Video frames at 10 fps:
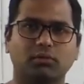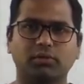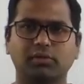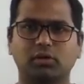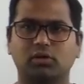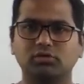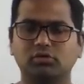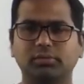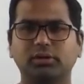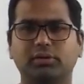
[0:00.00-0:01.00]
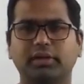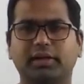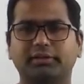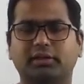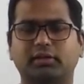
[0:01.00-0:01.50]
We will also be
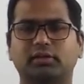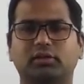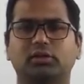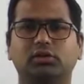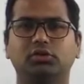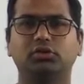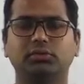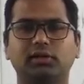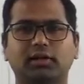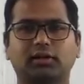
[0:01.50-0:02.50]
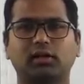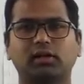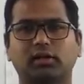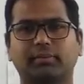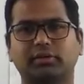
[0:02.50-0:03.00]
looking at
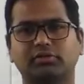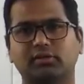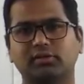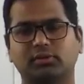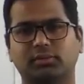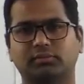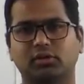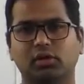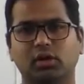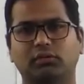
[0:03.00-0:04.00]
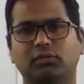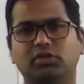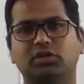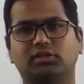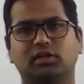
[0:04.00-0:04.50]
unilateral Laplace transform,
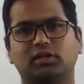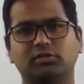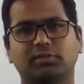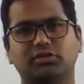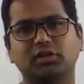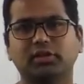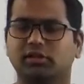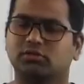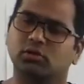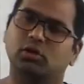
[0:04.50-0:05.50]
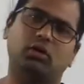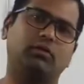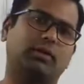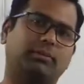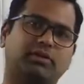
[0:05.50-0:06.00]
which is a special case
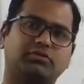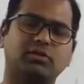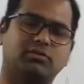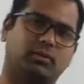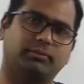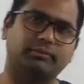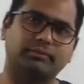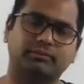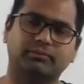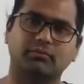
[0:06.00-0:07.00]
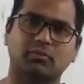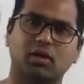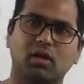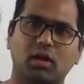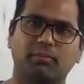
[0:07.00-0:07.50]
of Laplace transform.
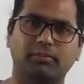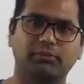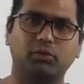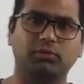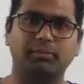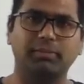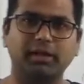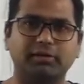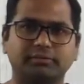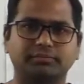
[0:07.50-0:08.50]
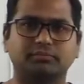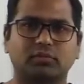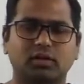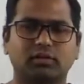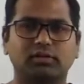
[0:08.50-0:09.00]
Before we begin
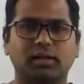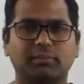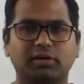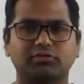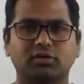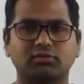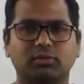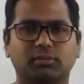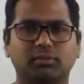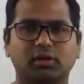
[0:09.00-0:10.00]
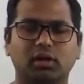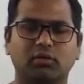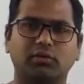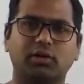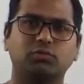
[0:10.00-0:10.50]
Laplace transform,
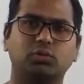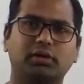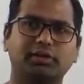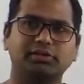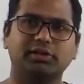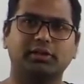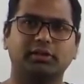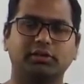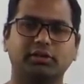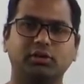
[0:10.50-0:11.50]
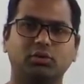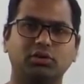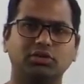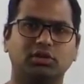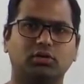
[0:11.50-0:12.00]
we have to understand the
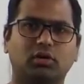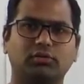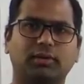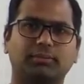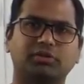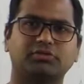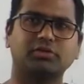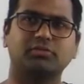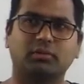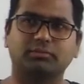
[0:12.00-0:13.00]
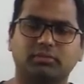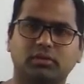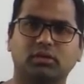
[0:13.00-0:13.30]
origin of Laplace transform.